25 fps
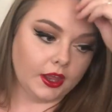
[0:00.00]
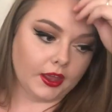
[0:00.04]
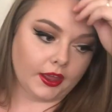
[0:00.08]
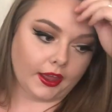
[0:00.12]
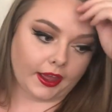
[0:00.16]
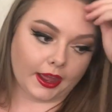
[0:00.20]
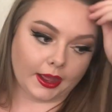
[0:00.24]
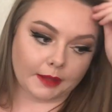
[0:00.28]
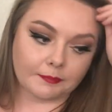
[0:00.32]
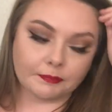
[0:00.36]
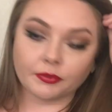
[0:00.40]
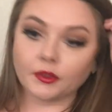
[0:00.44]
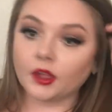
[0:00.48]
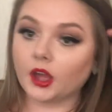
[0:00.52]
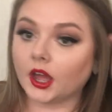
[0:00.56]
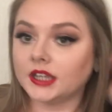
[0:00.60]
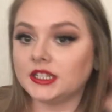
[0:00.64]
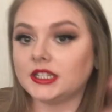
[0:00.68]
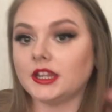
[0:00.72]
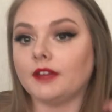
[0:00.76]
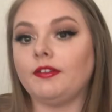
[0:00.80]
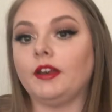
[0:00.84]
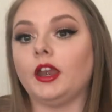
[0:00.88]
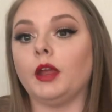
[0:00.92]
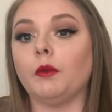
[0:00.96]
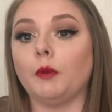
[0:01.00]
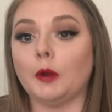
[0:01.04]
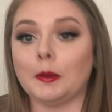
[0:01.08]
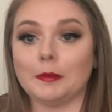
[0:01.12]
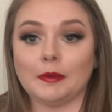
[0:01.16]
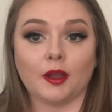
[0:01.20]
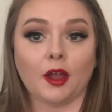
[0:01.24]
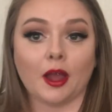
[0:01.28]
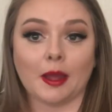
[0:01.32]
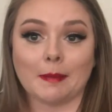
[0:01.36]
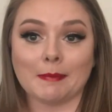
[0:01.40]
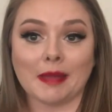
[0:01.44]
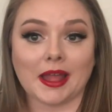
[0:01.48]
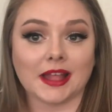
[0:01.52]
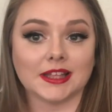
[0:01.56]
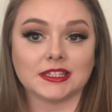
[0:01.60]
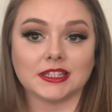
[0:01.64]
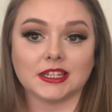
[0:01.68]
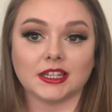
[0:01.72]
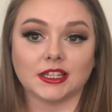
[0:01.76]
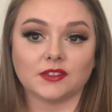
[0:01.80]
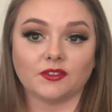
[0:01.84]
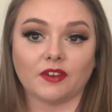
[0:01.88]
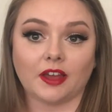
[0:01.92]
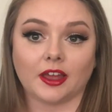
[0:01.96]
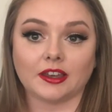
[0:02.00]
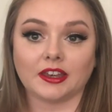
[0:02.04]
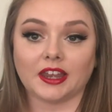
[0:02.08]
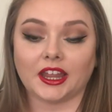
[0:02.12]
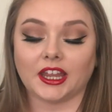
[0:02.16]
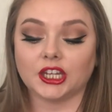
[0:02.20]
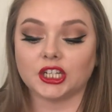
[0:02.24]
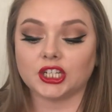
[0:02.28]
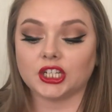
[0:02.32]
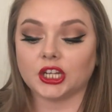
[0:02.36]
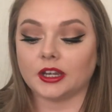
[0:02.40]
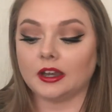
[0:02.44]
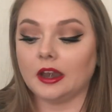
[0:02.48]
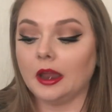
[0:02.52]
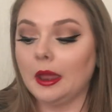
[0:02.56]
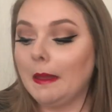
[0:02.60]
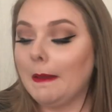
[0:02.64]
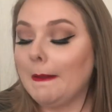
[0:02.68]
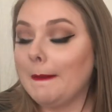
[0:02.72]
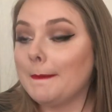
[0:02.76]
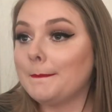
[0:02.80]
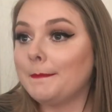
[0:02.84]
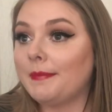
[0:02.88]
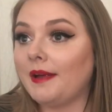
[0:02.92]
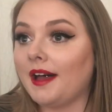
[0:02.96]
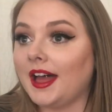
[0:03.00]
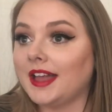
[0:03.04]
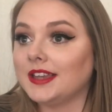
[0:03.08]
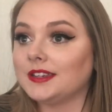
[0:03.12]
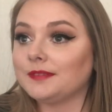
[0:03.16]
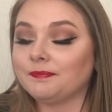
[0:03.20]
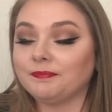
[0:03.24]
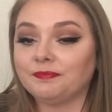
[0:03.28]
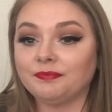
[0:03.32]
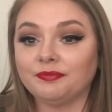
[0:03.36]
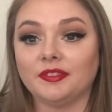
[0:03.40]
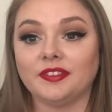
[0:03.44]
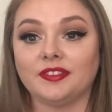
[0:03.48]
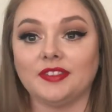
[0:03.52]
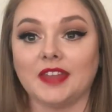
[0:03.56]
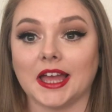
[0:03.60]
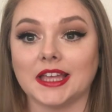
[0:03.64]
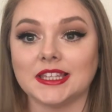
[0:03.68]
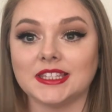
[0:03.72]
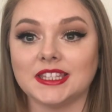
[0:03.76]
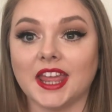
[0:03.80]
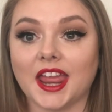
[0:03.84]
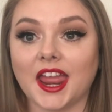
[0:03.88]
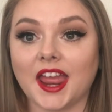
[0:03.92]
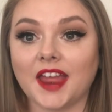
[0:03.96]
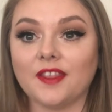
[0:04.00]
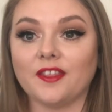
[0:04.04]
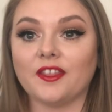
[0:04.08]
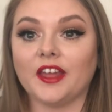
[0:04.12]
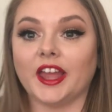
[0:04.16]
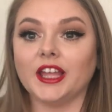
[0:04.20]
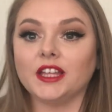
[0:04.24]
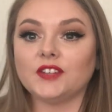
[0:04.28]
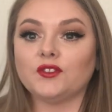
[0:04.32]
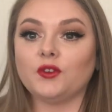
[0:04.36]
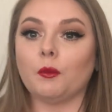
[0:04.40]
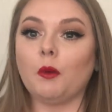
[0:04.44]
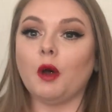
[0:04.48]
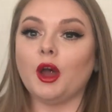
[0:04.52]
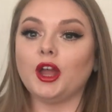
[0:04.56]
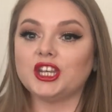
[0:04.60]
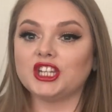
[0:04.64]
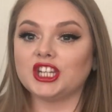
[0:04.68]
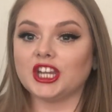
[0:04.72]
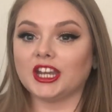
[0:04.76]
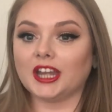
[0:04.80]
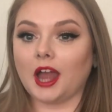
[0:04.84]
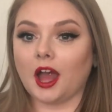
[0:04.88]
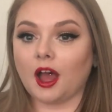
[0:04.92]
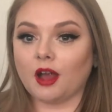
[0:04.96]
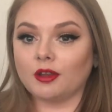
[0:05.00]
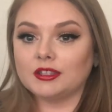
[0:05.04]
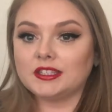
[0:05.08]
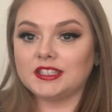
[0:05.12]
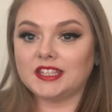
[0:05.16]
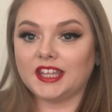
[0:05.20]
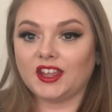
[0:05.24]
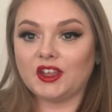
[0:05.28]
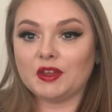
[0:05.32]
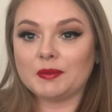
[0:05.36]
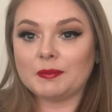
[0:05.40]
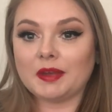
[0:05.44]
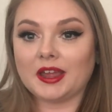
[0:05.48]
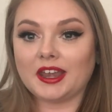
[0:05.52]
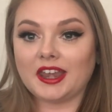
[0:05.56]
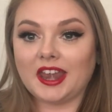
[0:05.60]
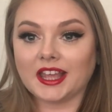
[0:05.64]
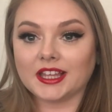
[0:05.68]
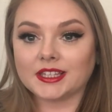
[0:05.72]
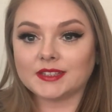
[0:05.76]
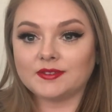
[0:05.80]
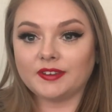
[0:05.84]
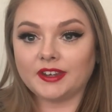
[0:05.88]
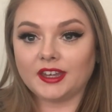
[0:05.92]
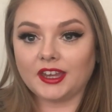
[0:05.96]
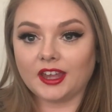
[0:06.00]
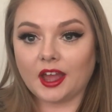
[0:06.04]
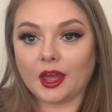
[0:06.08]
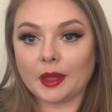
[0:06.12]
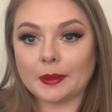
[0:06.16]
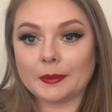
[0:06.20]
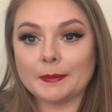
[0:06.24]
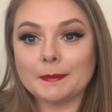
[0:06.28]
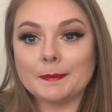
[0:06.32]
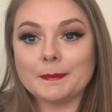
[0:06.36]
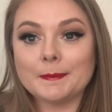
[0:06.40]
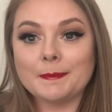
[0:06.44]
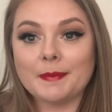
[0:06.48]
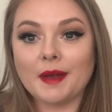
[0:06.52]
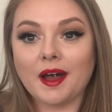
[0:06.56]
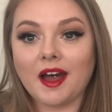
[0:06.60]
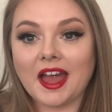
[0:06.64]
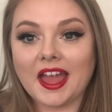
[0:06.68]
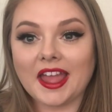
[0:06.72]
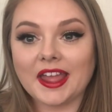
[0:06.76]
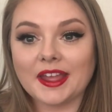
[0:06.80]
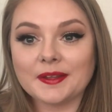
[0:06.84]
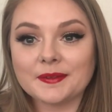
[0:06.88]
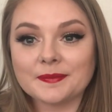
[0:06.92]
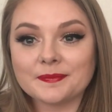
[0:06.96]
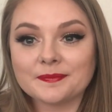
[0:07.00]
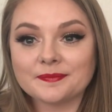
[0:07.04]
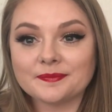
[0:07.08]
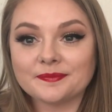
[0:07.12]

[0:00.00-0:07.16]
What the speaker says: I definitely will be going back to this foundation, but that's it. Thanks for watching. I'll see you in my next video. Bye.